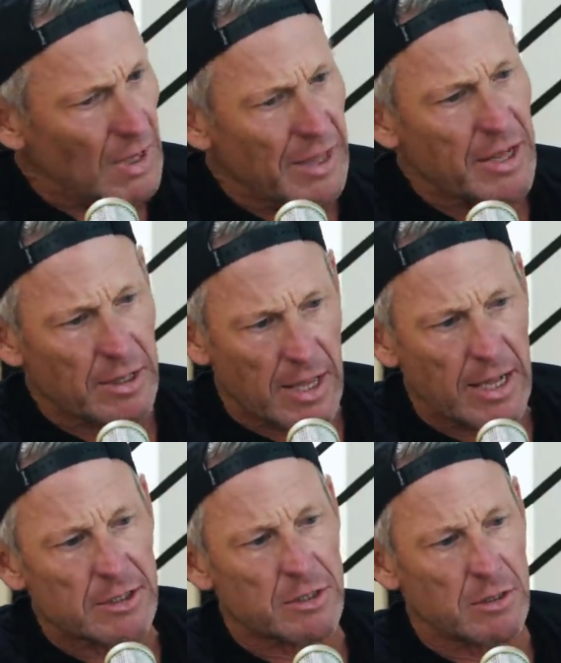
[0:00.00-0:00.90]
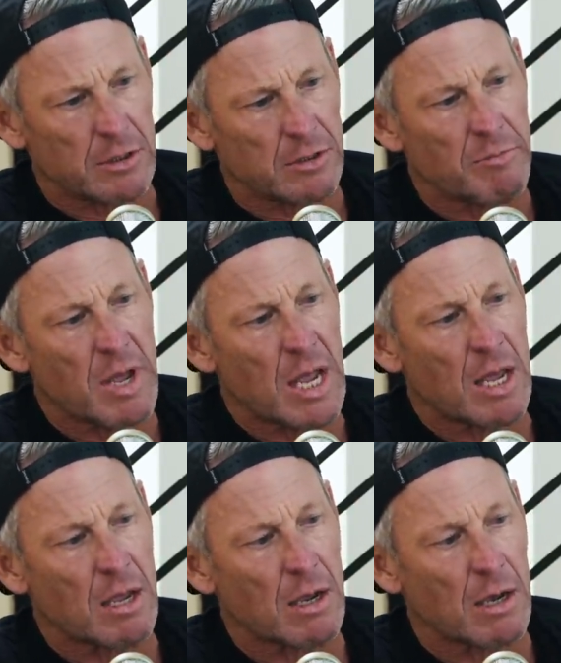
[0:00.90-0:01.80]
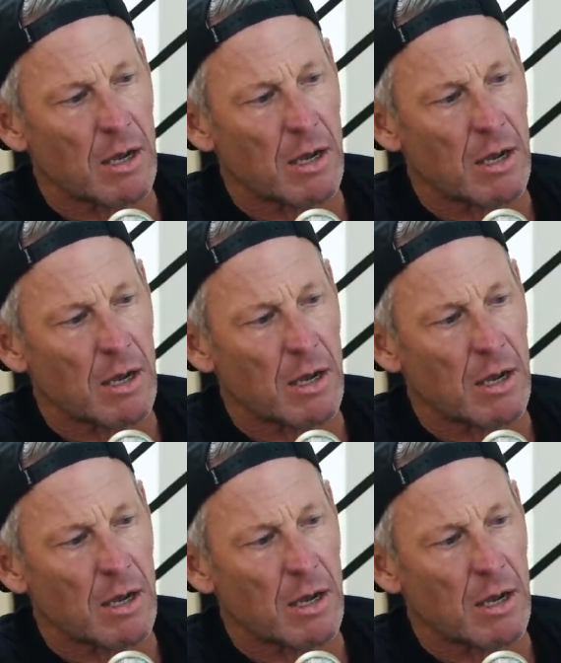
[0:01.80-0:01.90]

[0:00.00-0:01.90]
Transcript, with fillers: I think that's to me,